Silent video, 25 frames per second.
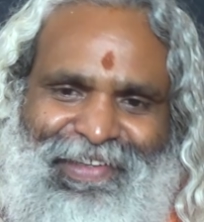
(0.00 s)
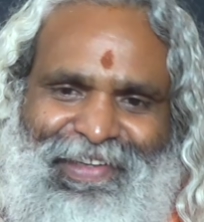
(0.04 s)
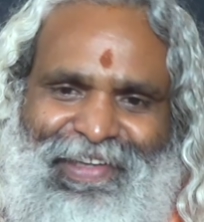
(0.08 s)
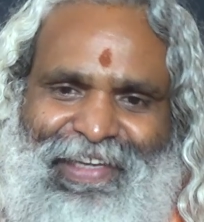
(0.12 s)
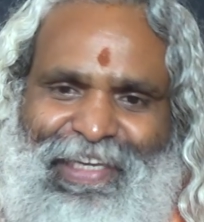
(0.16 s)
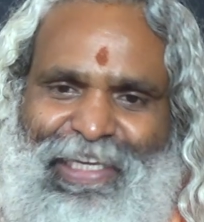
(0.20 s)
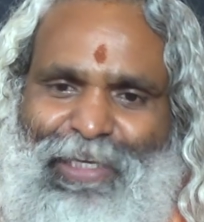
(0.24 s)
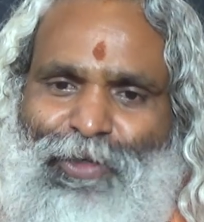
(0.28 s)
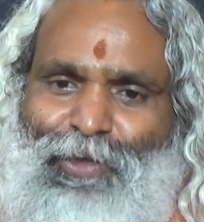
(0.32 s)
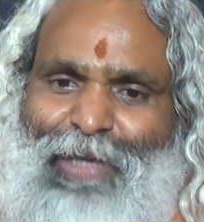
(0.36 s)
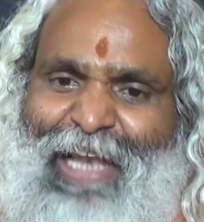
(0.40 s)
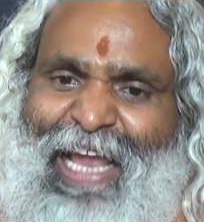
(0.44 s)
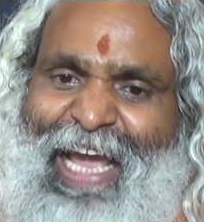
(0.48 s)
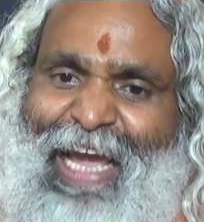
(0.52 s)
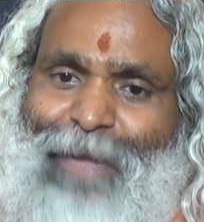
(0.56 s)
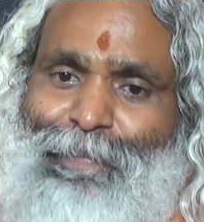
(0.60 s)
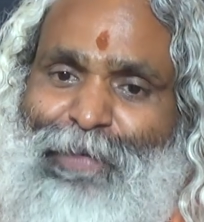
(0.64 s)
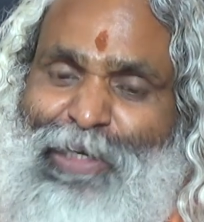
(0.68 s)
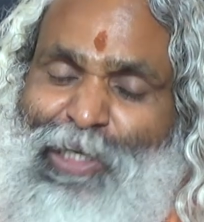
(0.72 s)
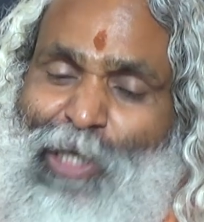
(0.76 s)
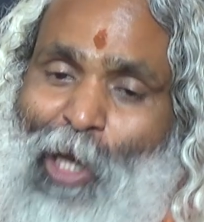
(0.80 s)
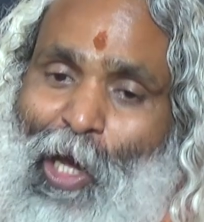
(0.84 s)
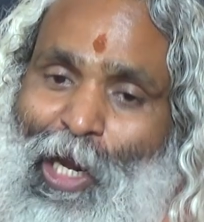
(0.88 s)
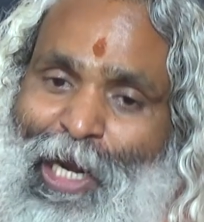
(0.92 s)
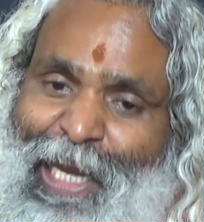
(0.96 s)
You will
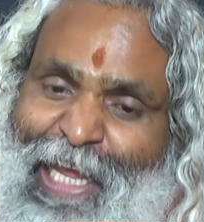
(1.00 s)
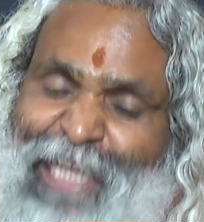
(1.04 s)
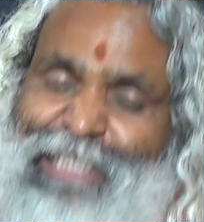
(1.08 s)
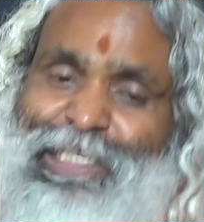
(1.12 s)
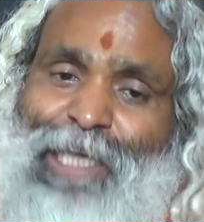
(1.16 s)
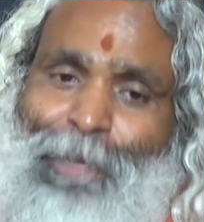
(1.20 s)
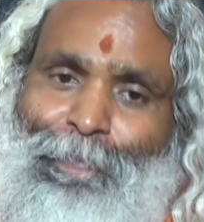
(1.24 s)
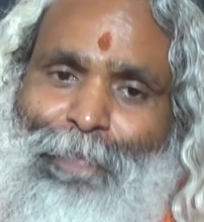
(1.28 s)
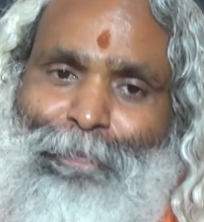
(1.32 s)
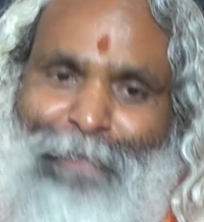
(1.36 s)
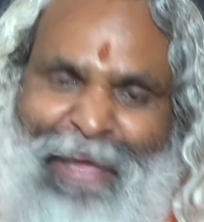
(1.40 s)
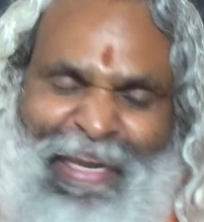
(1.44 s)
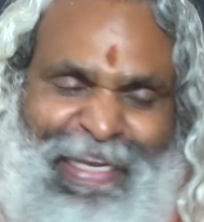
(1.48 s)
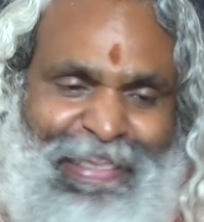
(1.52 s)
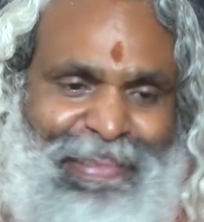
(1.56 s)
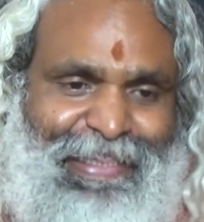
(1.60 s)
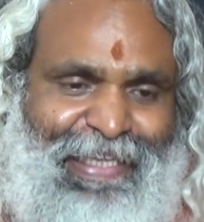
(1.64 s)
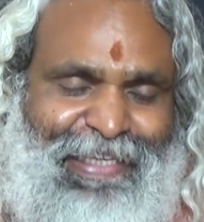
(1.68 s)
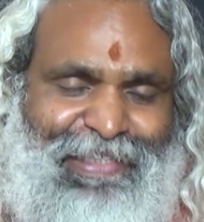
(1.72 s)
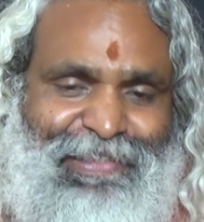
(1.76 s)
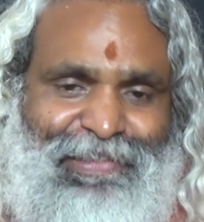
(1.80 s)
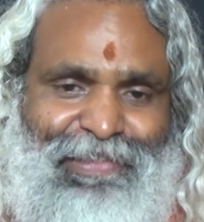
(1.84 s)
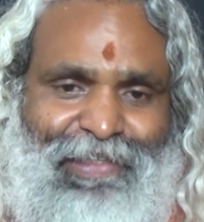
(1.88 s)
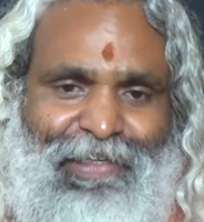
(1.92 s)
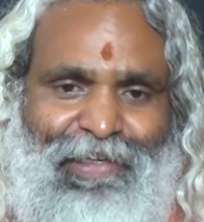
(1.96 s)
have knowledge of many
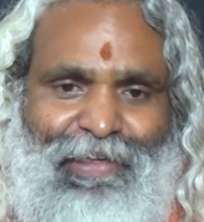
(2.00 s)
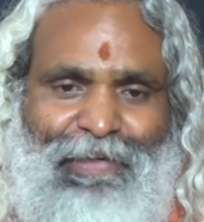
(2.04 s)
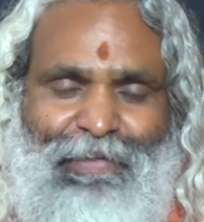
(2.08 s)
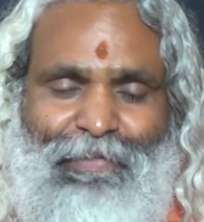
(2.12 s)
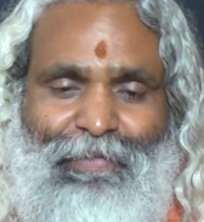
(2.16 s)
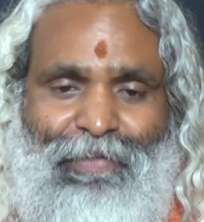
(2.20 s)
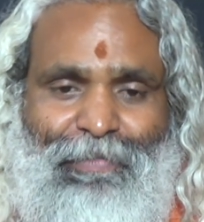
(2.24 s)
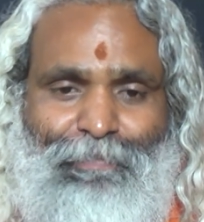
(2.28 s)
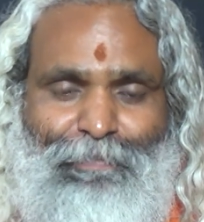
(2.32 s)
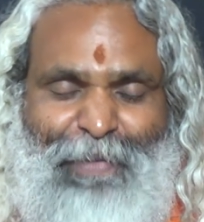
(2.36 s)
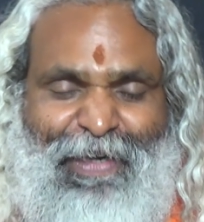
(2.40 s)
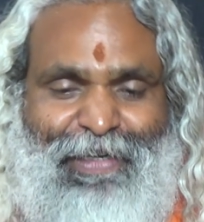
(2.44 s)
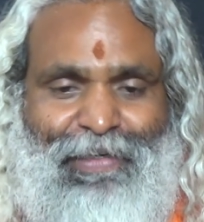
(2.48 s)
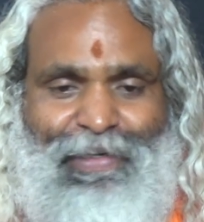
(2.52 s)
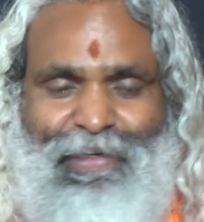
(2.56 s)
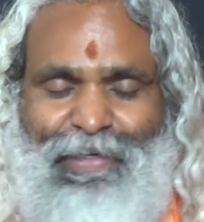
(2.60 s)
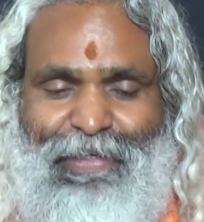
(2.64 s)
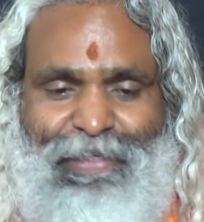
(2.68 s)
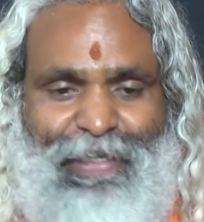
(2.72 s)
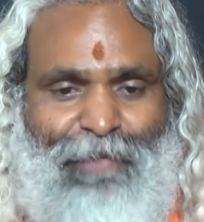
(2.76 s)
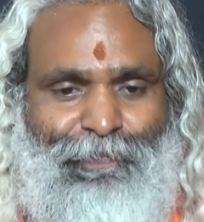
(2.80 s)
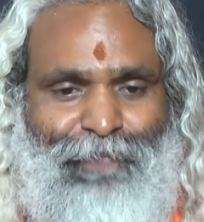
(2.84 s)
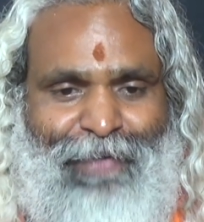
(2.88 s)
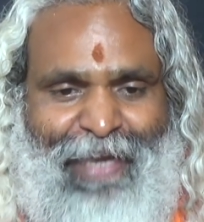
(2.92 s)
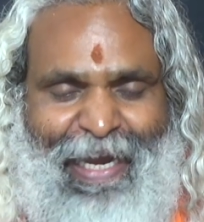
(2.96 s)
things, but
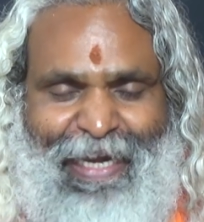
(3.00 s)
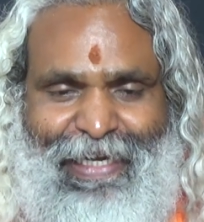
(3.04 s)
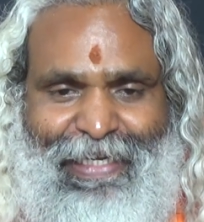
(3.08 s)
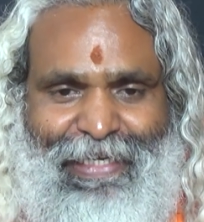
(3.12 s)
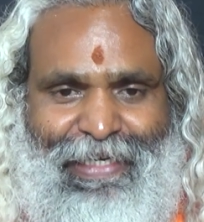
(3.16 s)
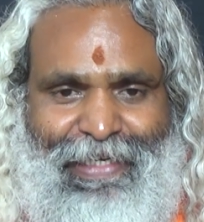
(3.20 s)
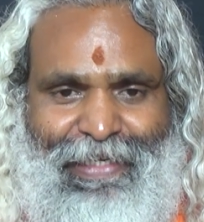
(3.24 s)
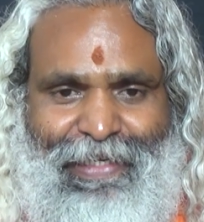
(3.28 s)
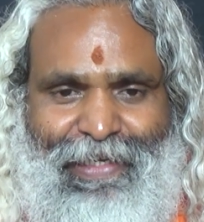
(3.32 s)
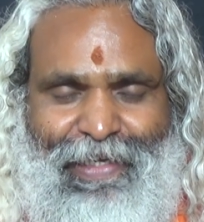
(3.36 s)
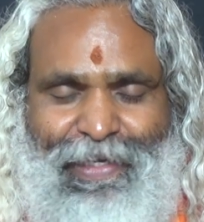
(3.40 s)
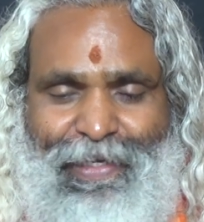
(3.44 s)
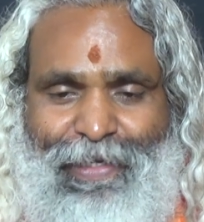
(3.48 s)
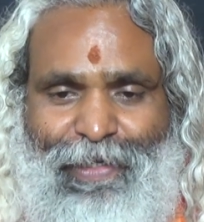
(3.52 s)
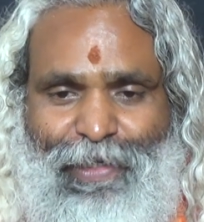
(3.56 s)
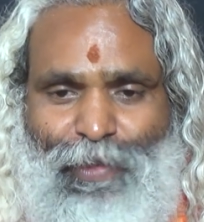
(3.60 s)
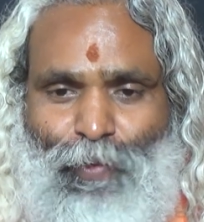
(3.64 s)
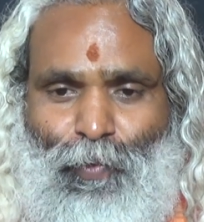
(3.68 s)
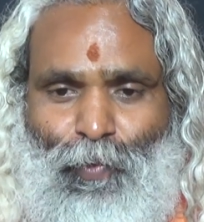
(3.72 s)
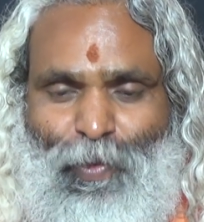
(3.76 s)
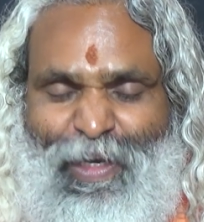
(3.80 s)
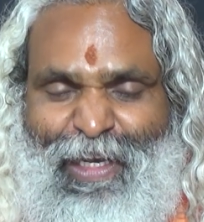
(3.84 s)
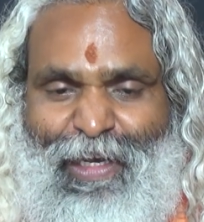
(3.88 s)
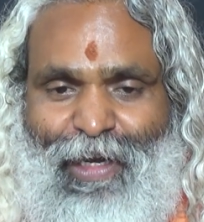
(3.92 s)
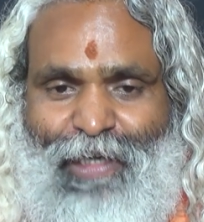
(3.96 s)
definitely
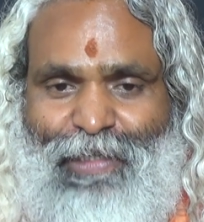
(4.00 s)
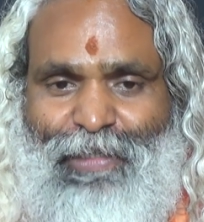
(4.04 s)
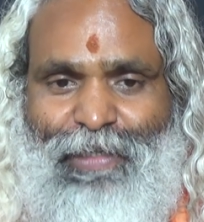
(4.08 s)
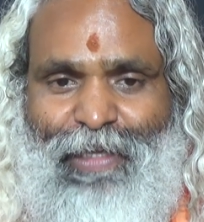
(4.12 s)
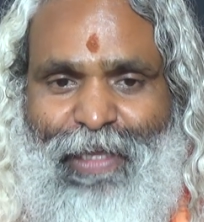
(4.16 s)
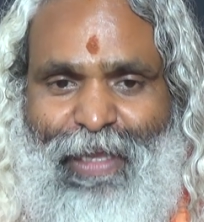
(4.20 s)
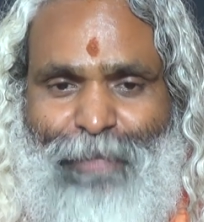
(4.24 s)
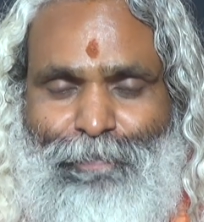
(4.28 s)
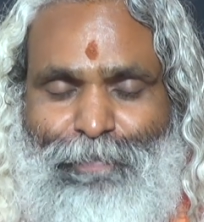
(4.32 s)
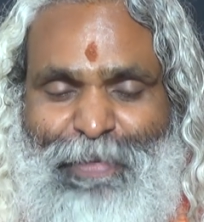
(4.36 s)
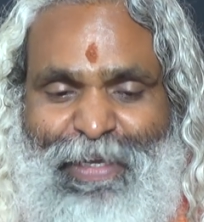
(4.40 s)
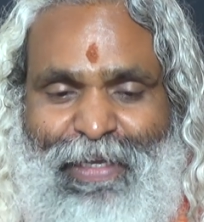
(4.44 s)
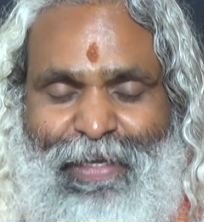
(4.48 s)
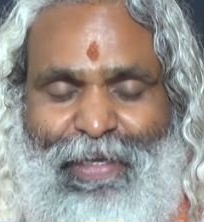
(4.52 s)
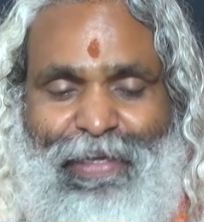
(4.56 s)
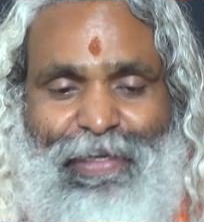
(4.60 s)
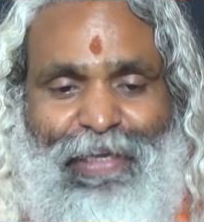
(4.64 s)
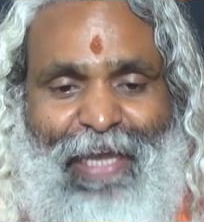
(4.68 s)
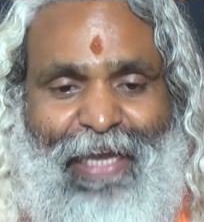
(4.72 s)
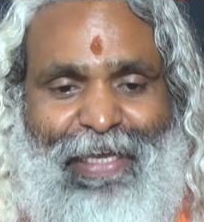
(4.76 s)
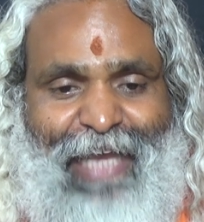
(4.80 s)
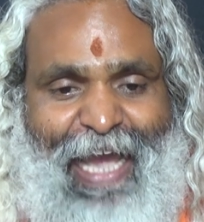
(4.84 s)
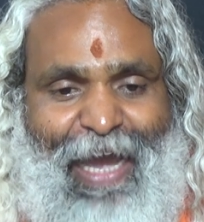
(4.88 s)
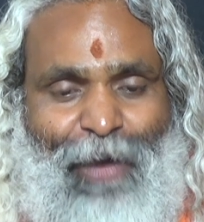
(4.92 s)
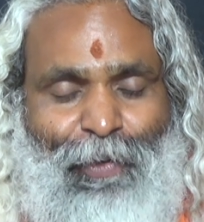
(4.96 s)
you will not be
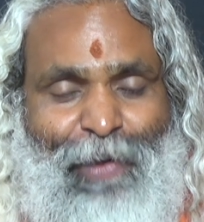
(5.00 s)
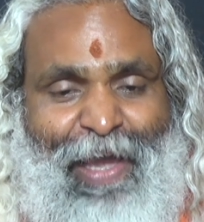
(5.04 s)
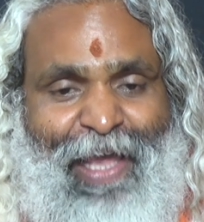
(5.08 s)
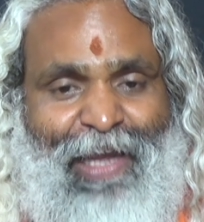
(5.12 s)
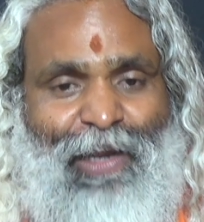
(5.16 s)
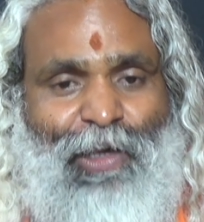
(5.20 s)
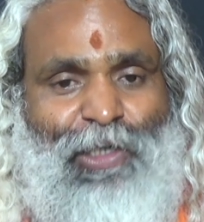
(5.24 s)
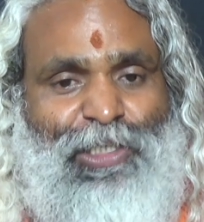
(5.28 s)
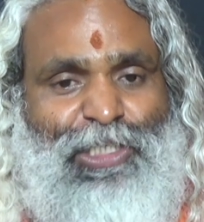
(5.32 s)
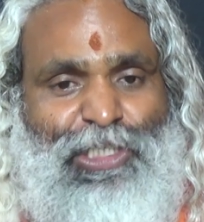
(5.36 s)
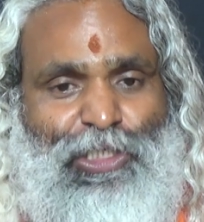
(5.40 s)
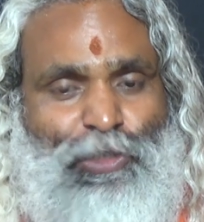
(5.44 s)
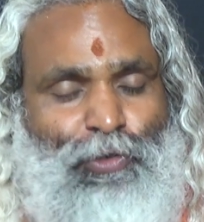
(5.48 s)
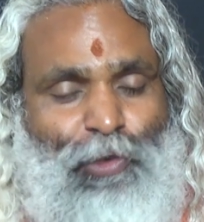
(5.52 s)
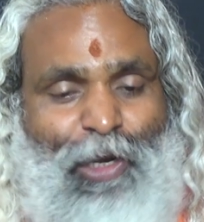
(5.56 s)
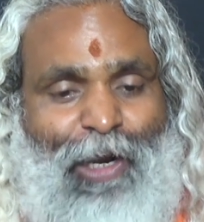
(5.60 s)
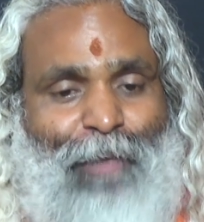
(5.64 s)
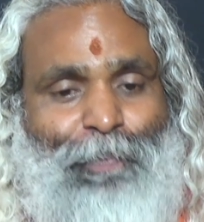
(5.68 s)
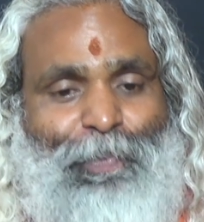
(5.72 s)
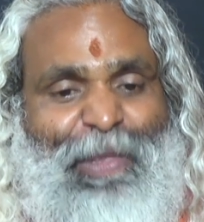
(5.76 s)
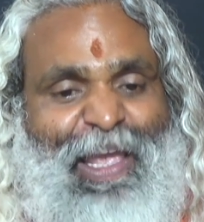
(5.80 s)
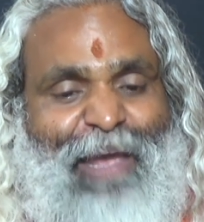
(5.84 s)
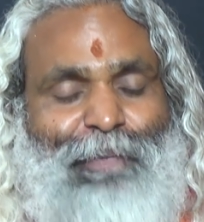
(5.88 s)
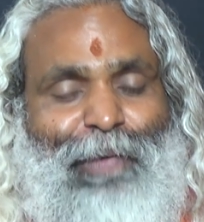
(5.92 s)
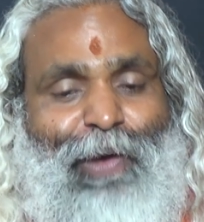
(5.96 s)
aware or sure
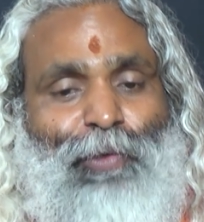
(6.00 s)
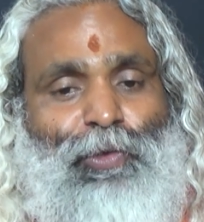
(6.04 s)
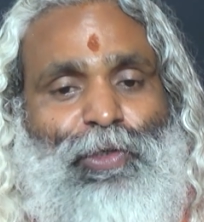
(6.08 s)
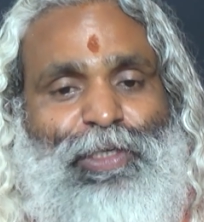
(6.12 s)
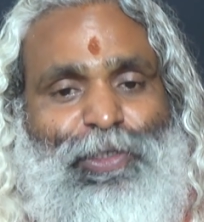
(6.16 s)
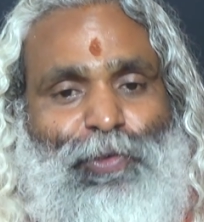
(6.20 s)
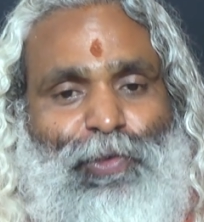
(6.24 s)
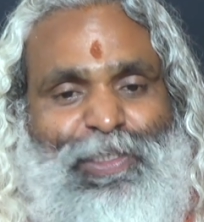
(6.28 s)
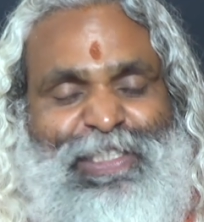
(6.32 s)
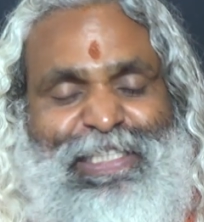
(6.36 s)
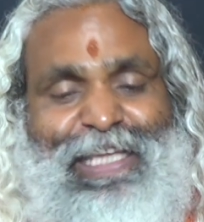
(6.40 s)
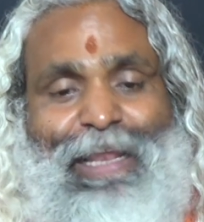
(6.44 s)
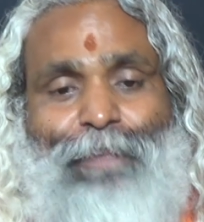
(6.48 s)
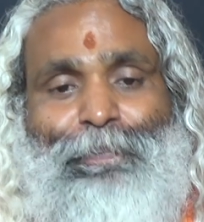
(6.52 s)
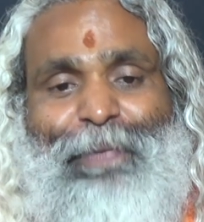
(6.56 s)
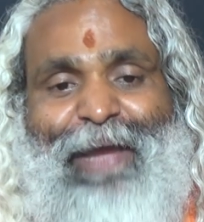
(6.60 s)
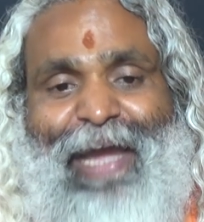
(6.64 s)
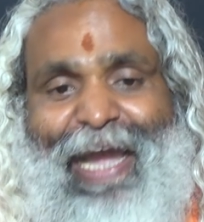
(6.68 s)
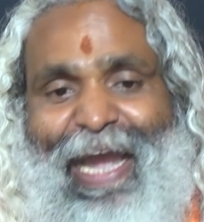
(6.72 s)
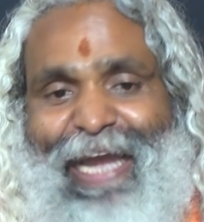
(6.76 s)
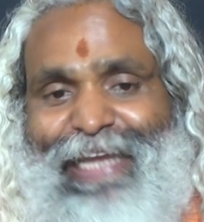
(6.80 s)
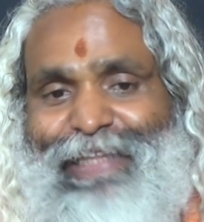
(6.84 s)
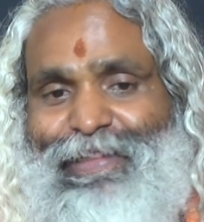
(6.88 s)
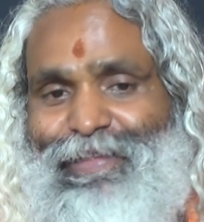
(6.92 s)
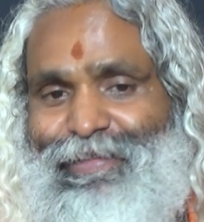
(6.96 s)
of about yourself
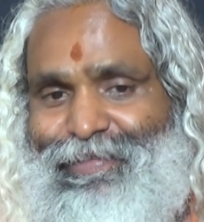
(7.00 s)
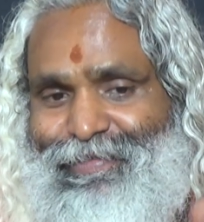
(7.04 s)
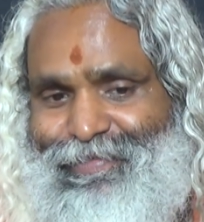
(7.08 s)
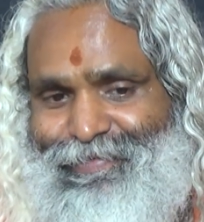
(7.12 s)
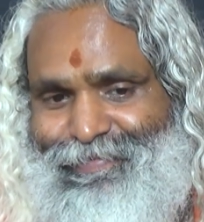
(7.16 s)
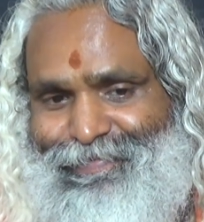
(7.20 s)
either.